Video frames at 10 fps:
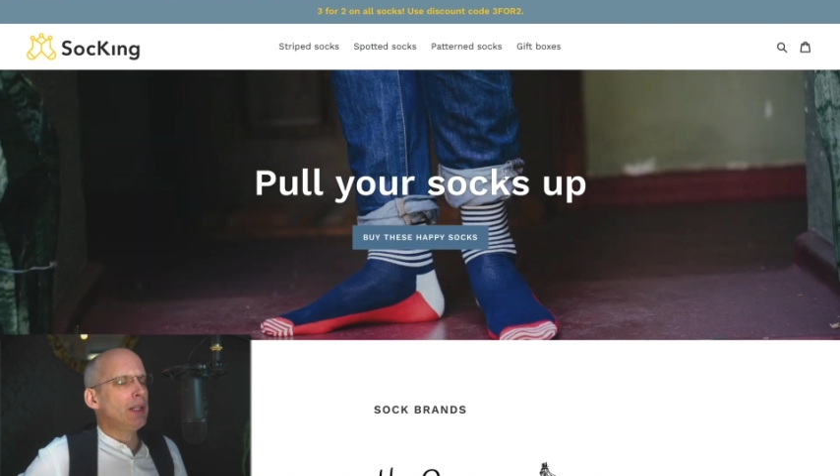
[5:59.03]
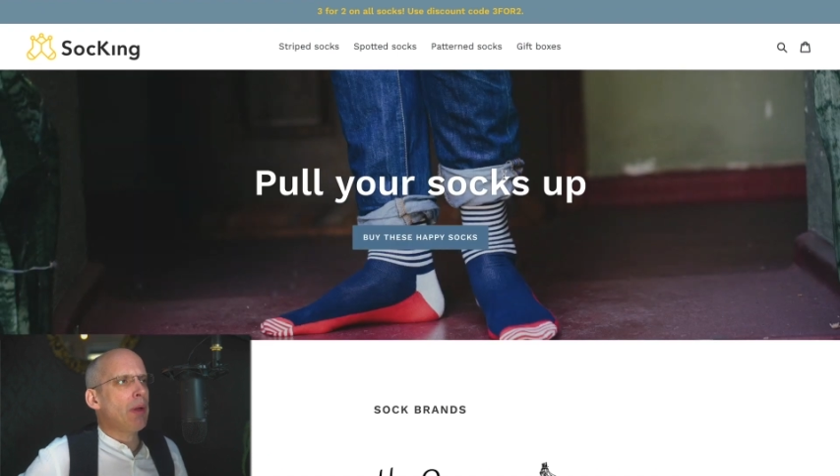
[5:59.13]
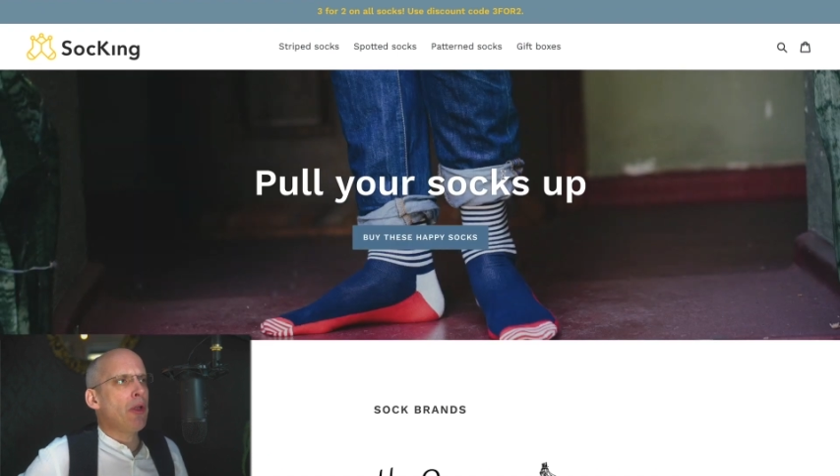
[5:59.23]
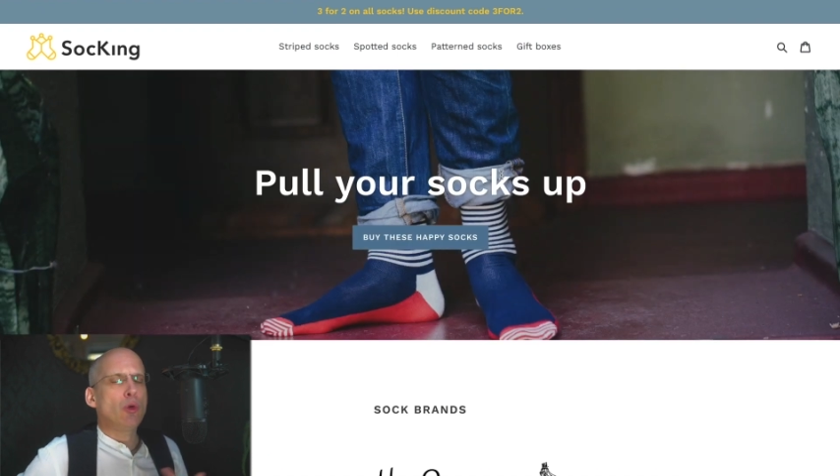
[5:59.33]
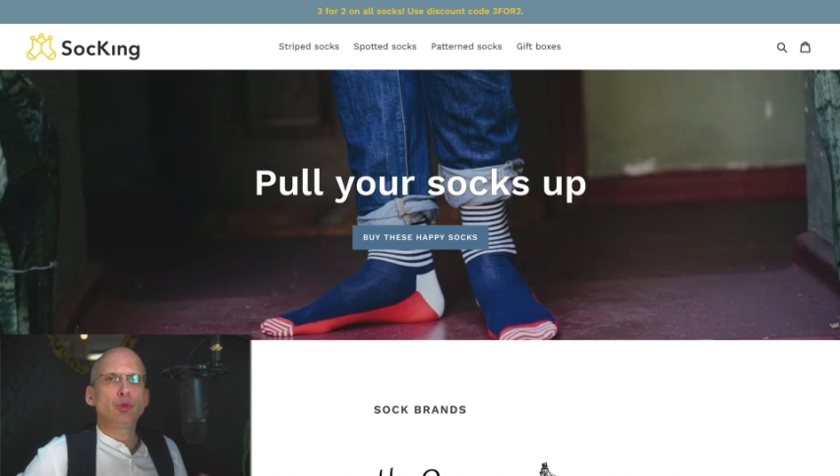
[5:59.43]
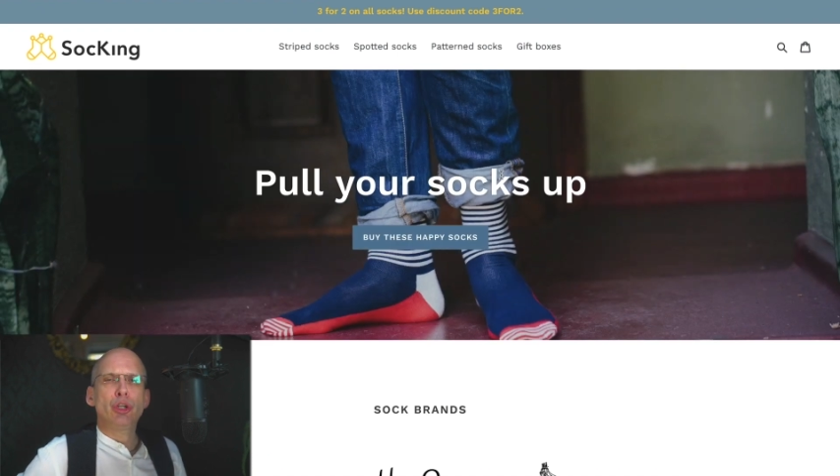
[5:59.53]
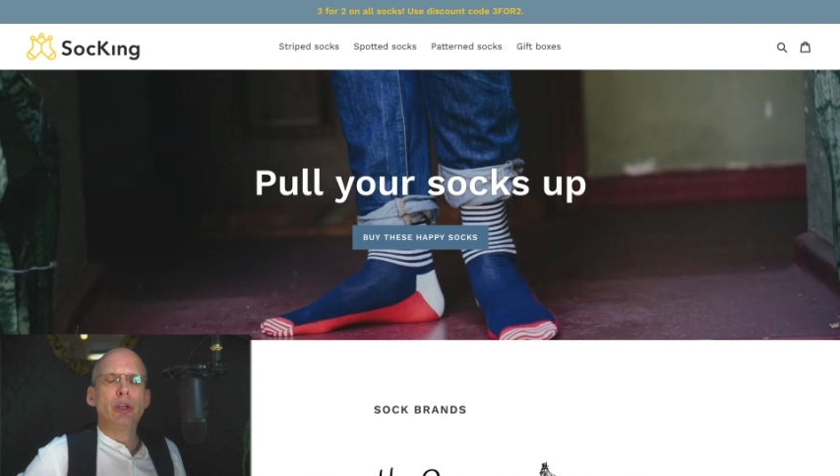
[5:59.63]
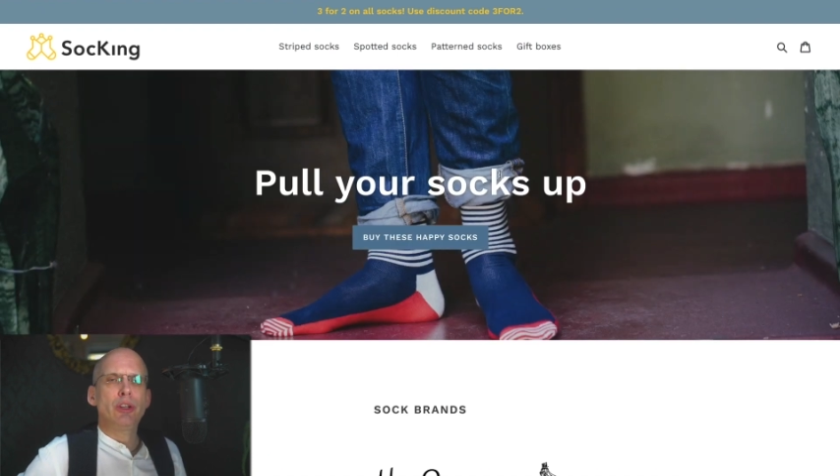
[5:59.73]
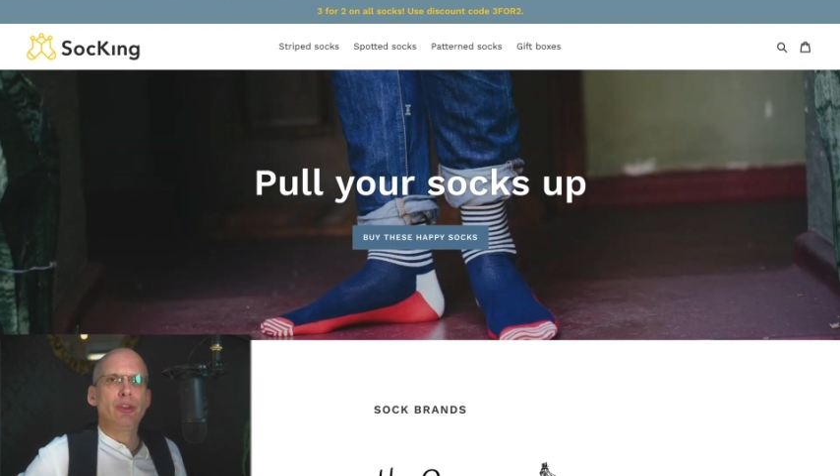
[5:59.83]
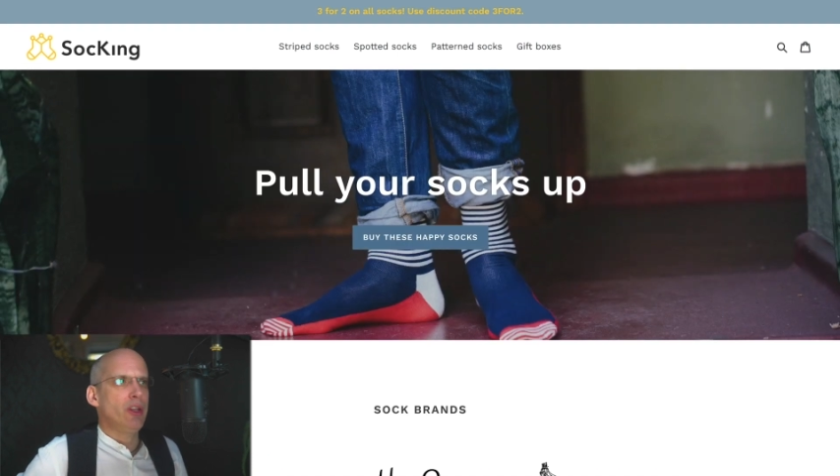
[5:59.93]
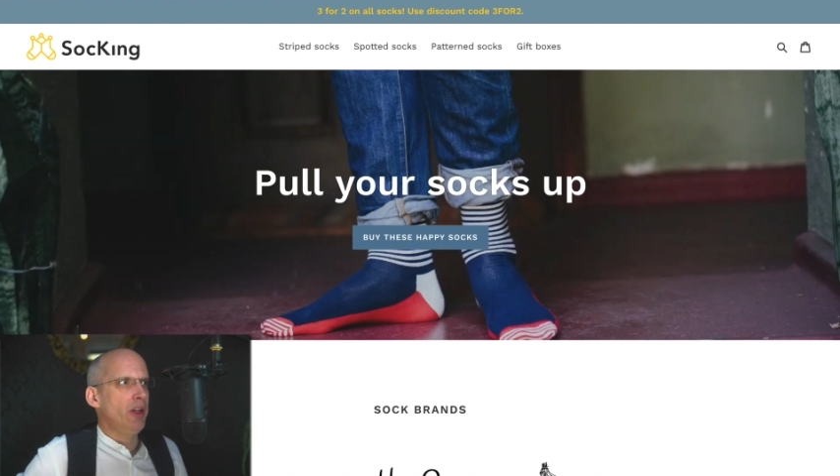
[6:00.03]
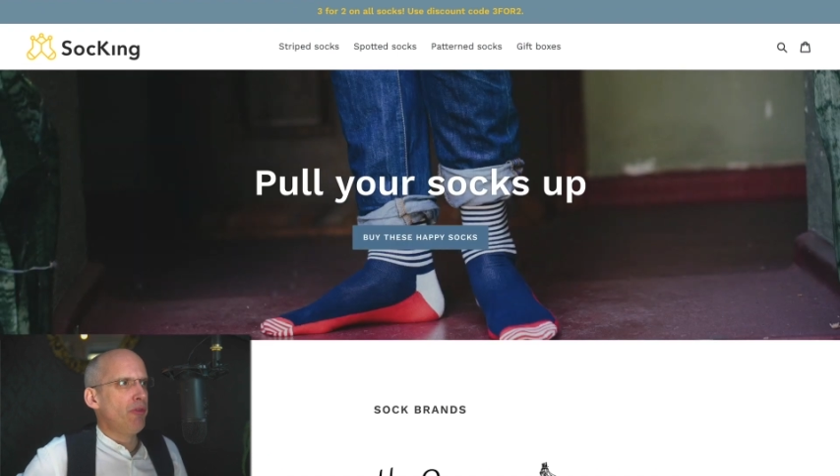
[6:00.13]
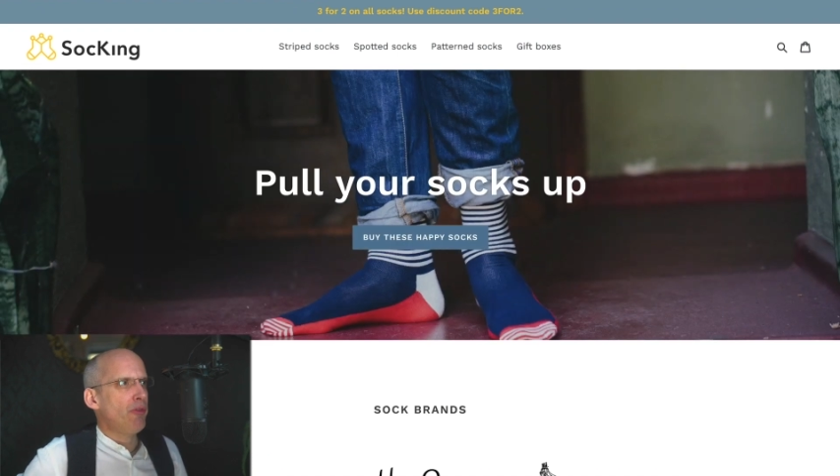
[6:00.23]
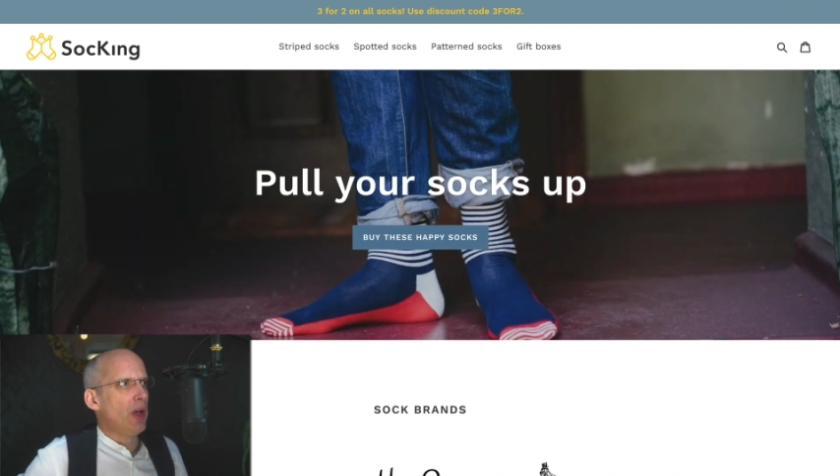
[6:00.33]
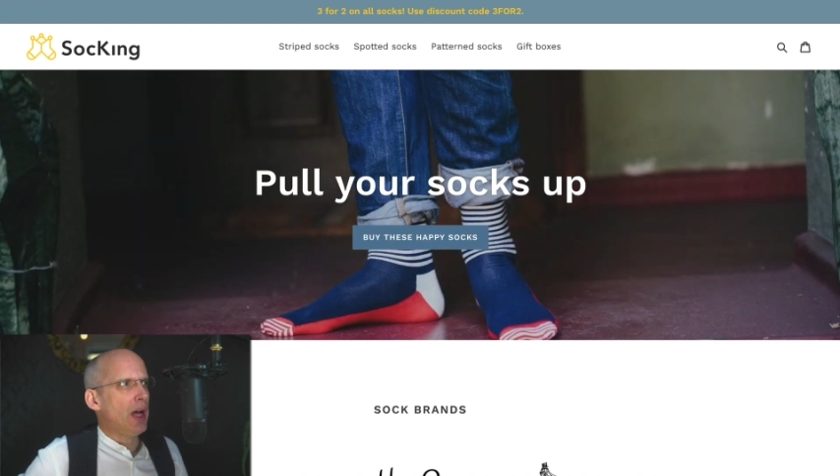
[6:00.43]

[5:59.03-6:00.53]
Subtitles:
an alternative